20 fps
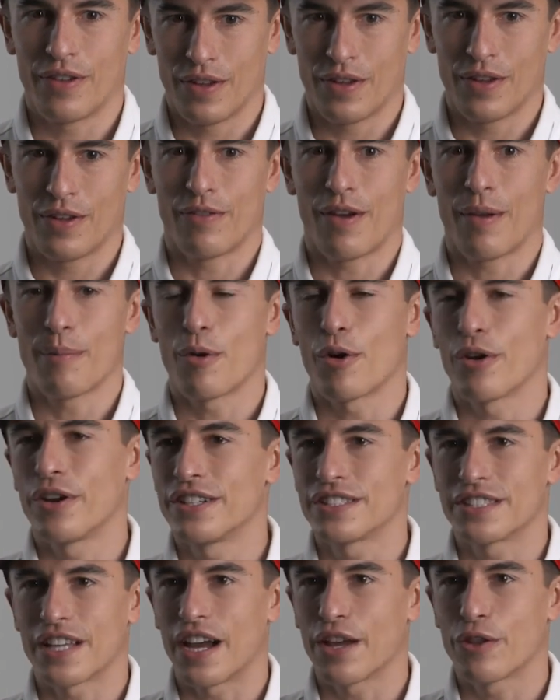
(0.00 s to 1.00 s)
if I'm
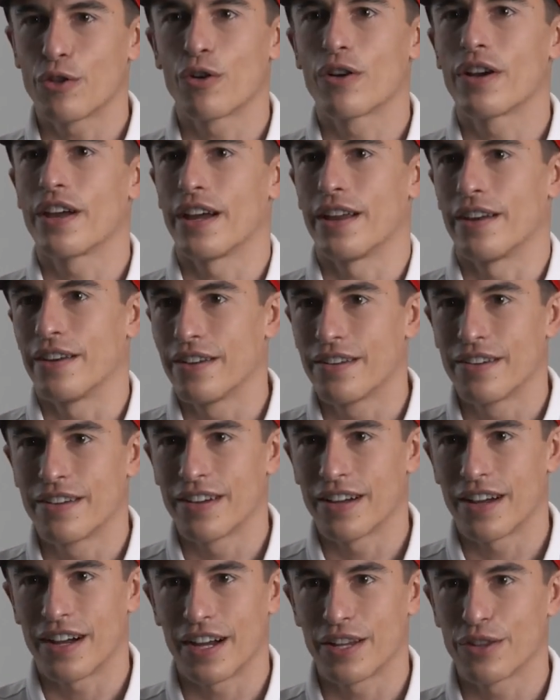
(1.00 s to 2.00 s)
honest, I don't care.
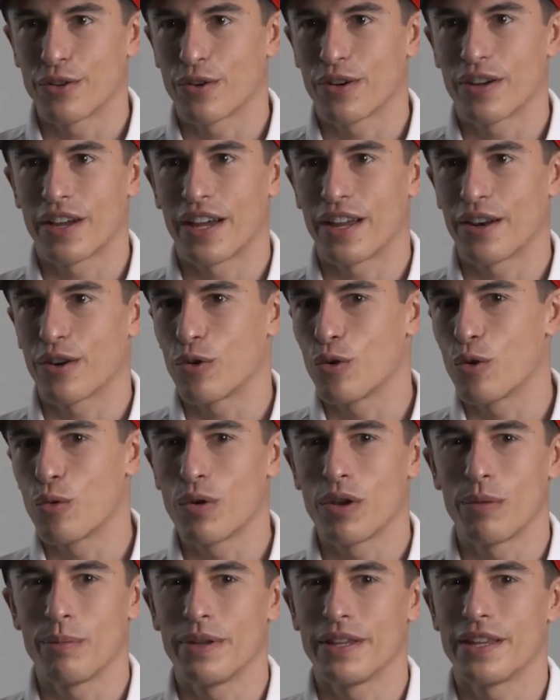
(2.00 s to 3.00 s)
I don't care who
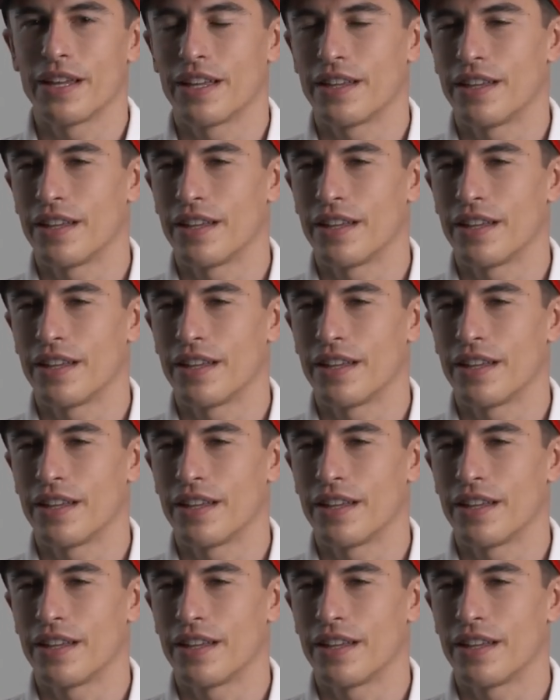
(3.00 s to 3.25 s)
will be the,